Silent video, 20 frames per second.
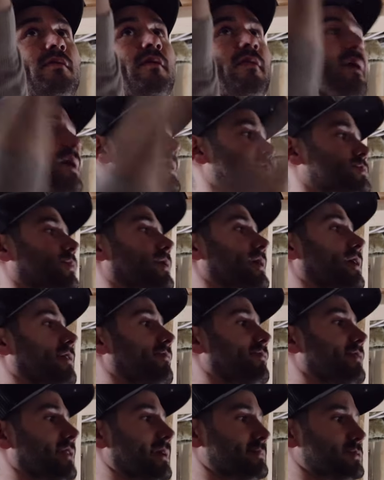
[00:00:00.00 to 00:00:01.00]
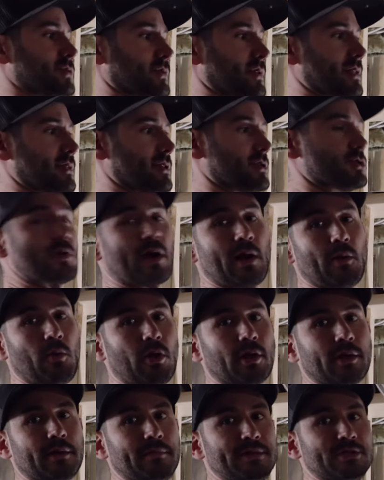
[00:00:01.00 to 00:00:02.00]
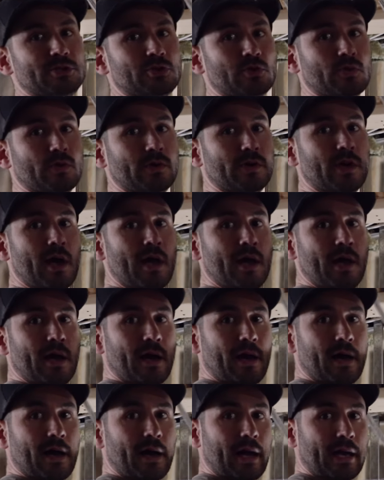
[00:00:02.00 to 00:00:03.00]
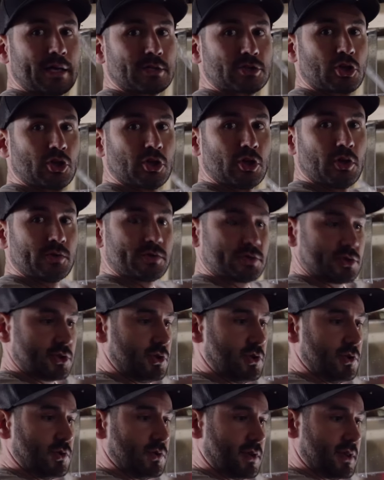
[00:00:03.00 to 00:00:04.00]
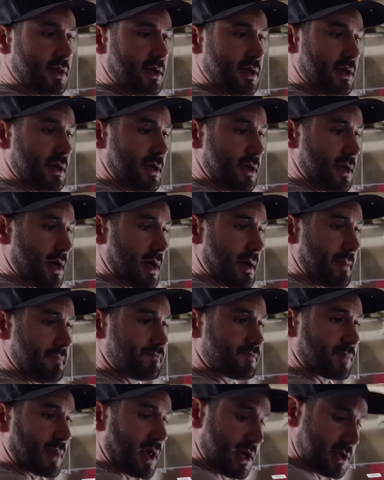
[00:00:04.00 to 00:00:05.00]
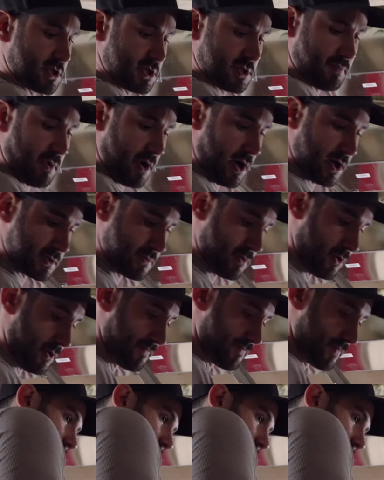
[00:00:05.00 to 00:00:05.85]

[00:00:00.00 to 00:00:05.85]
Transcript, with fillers: on the last one I'll flip so that the drywall can be screwed as close to the edge as possible.